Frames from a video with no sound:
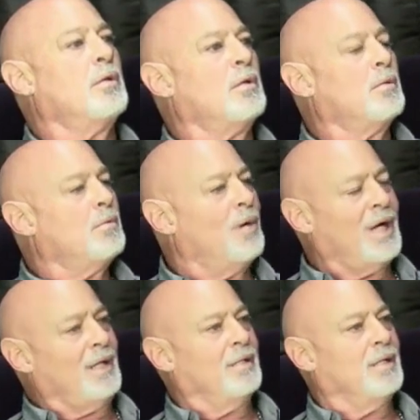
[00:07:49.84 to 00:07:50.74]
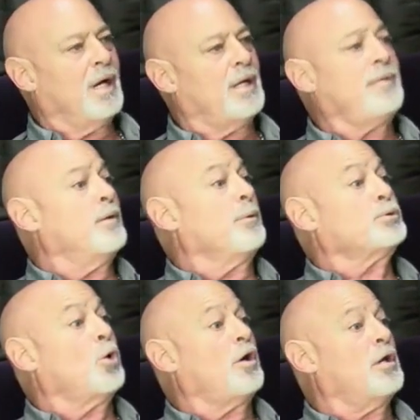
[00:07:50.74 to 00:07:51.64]
What? I don't even know what he's
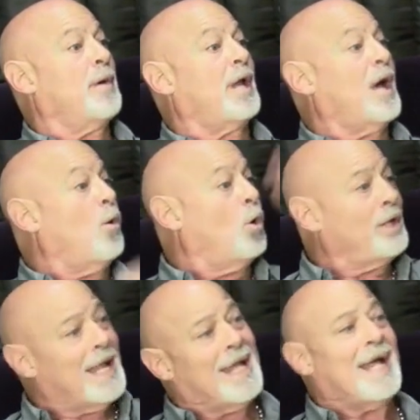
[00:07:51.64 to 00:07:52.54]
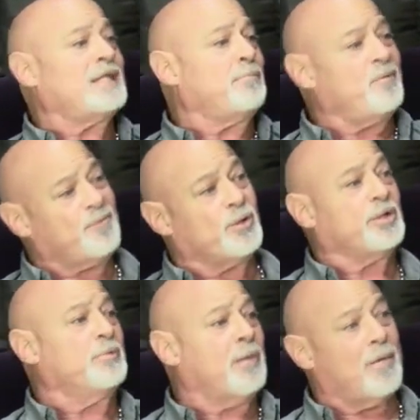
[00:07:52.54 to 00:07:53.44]
talking about. Right. All that had to be filled
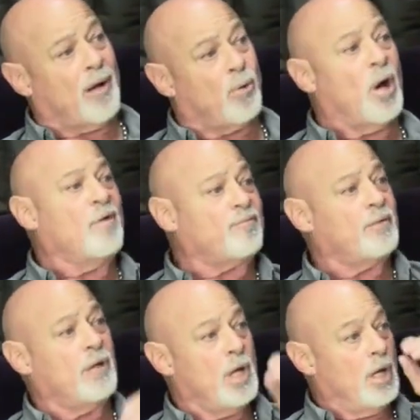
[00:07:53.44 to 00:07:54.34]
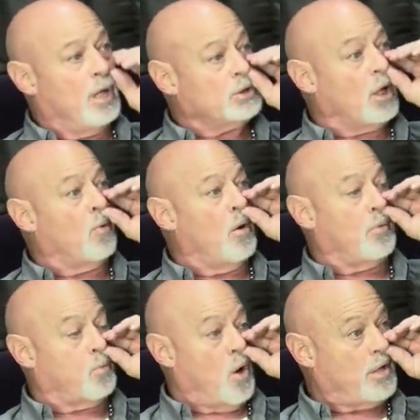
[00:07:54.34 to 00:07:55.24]
in by my wife. So I was
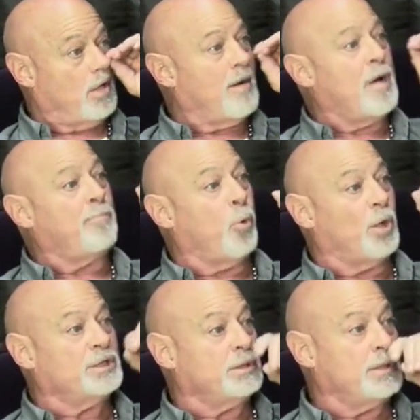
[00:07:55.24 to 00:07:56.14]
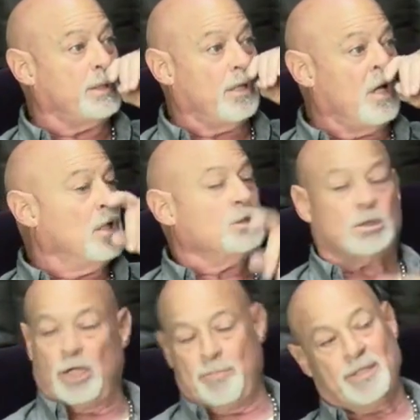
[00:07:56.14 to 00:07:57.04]
walking around poisoned,
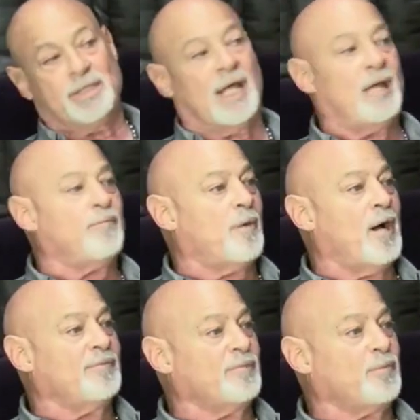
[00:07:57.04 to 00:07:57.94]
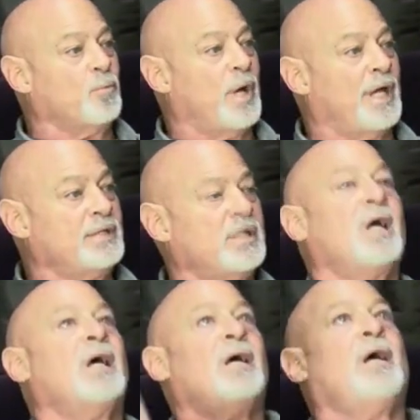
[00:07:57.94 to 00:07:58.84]
should have been dead five different ways,
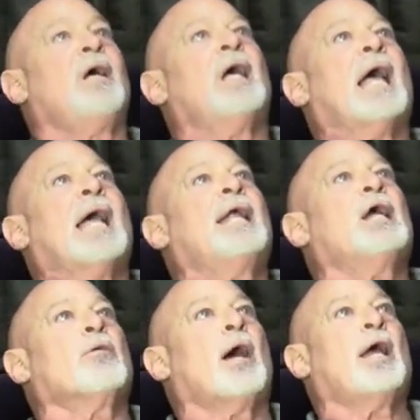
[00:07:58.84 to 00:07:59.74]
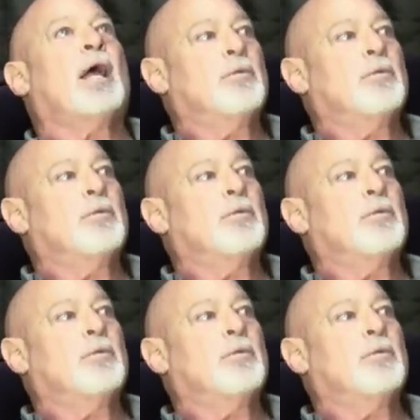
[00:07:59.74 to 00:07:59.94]
and here I am.